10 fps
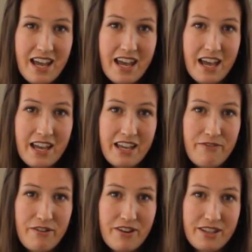
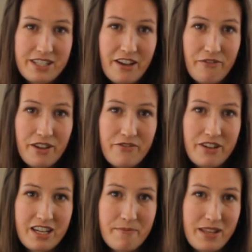If you found this helpful, if you
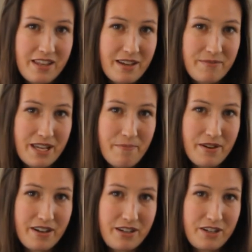can give me the thumbs up
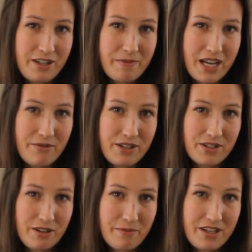on YouTube, I would
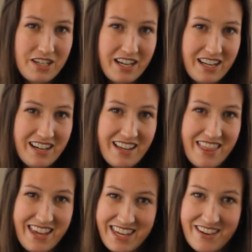sure appreciate it.
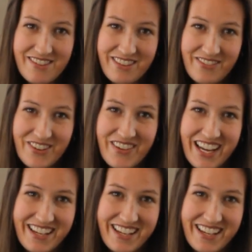Thank you. Bye-bye.